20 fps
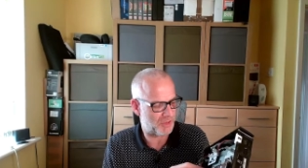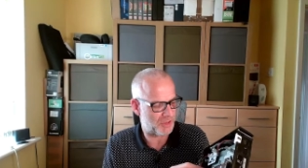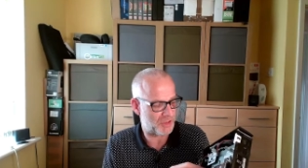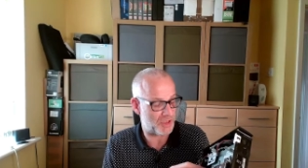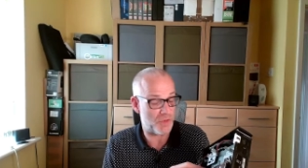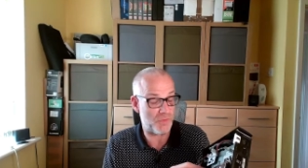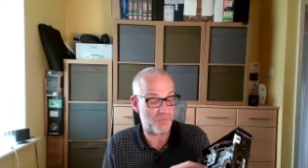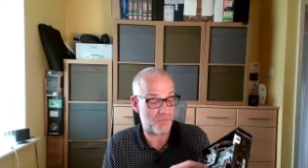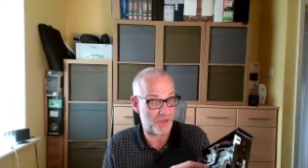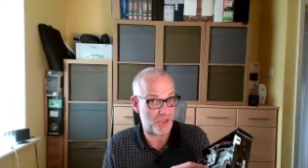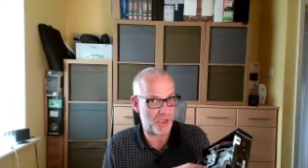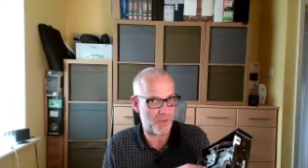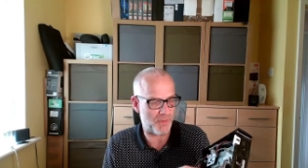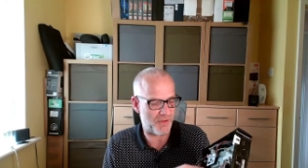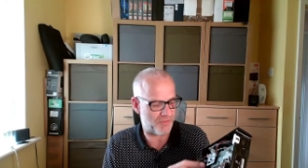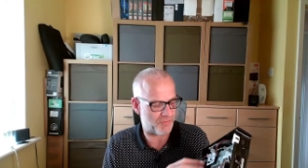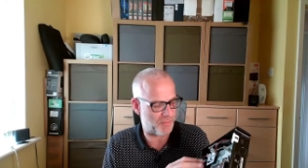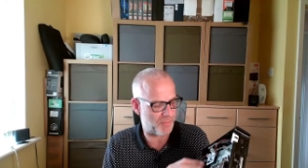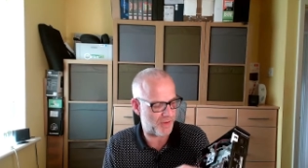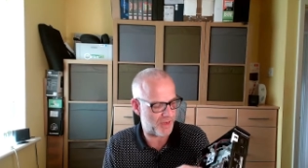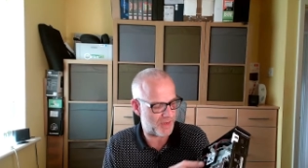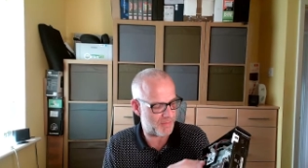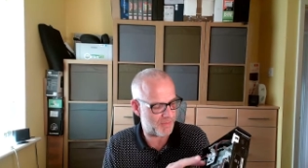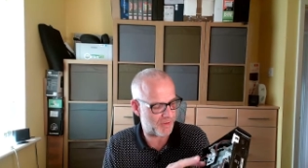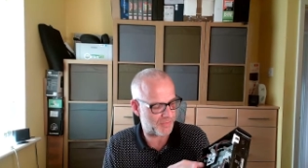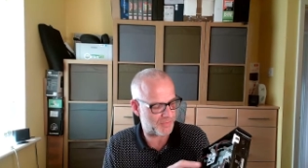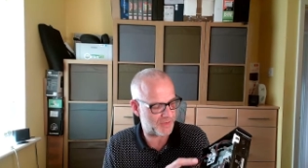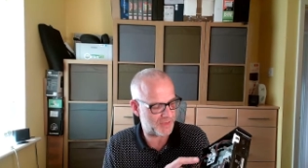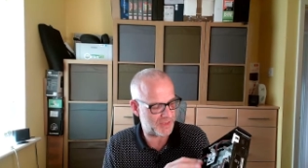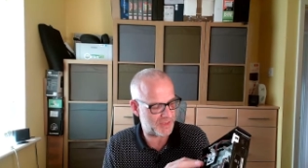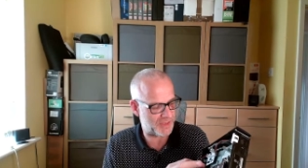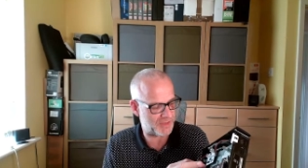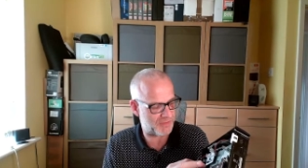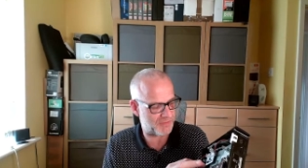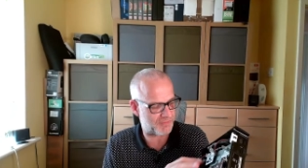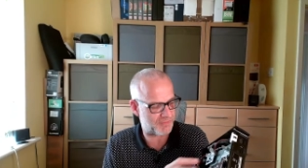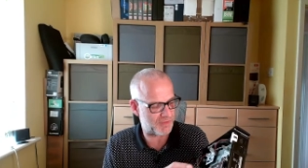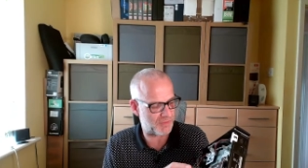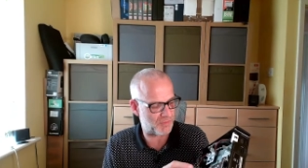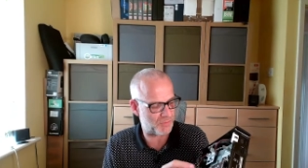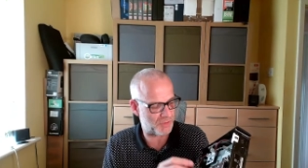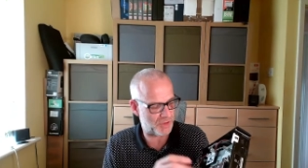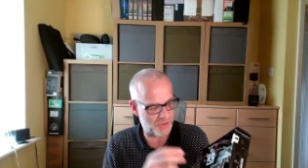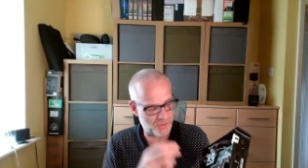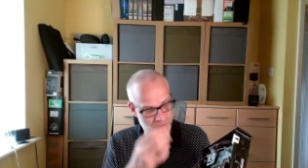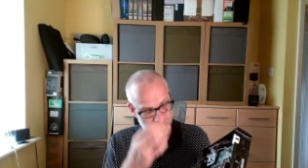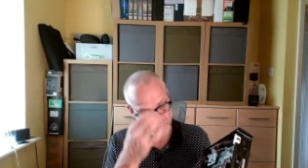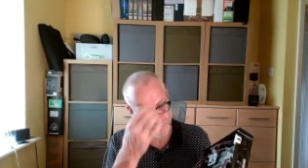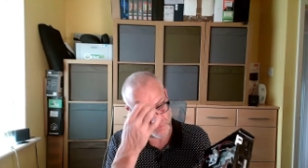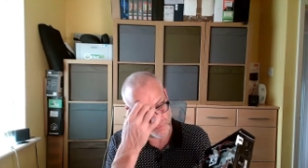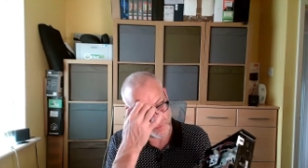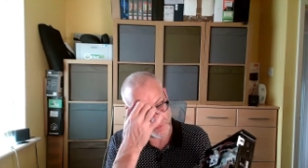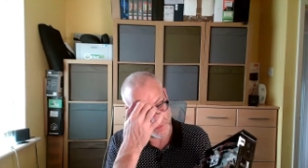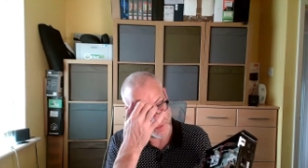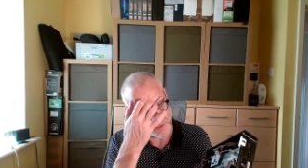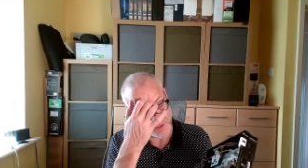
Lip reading: the USB, but I think you can still use